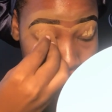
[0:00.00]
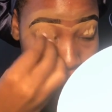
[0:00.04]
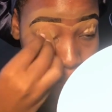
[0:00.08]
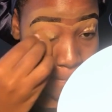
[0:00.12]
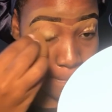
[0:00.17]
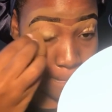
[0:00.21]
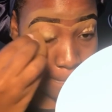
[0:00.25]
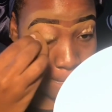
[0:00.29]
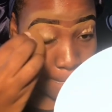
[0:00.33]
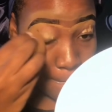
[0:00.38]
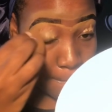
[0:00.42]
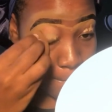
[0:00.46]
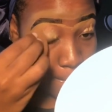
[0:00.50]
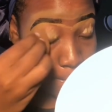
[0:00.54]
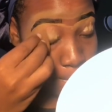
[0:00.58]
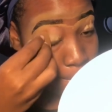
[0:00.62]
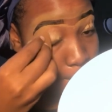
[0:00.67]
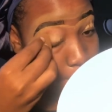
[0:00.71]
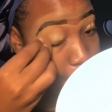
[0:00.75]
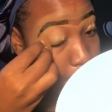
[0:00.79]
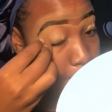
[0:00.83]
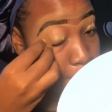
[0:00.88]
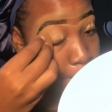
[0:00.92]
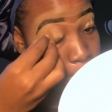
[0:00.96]
and
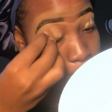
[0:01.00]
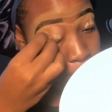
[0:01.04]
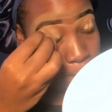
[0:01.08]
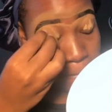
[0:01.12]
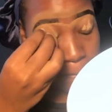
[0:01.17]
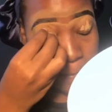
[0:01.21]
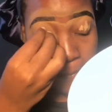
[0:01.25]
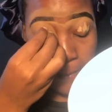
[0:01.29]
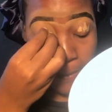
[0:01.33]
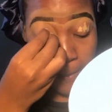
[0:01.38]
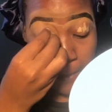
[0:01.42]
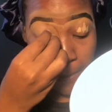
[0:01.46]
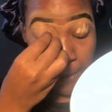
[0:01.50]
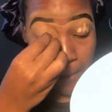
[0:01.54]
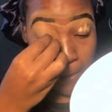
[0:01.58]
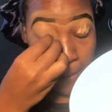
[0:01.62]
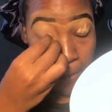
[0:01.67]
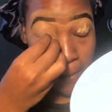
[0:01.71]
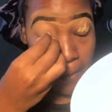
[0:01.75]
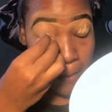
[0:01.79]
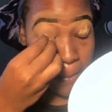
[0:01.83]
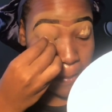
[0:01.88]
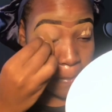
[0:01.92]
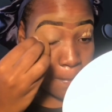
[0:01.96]
blended in
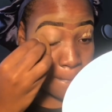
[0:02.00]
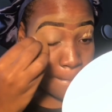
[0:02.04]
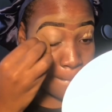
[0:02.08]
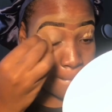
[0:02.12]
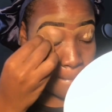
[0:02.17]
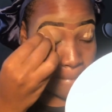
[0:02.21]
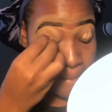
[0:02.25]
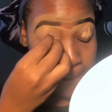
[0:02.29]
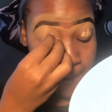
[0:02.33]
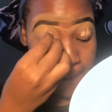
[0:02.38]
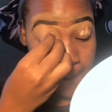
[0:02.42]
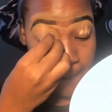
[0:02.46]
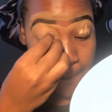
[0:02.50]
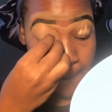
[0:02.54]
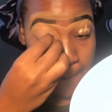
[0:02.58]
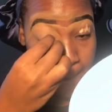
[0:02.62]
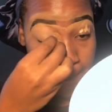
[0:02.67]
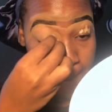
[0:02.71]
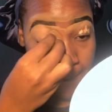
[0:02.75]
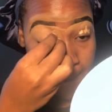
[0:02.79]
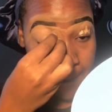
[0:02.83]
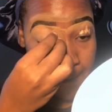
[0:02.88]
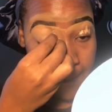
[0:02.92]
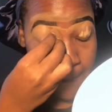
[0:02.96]
with
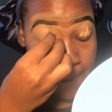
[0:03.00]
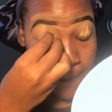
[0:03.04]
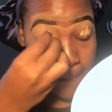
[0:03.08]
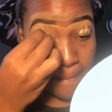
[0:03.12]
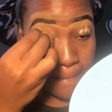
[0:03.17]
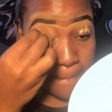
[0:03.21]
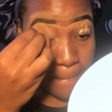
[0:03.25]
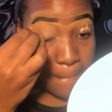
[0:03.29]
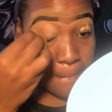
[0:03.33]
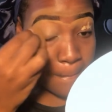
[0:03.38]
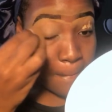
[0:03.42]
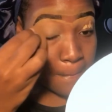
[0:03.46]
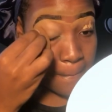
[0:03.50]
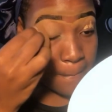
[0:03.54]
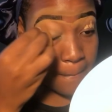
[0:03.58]
a blender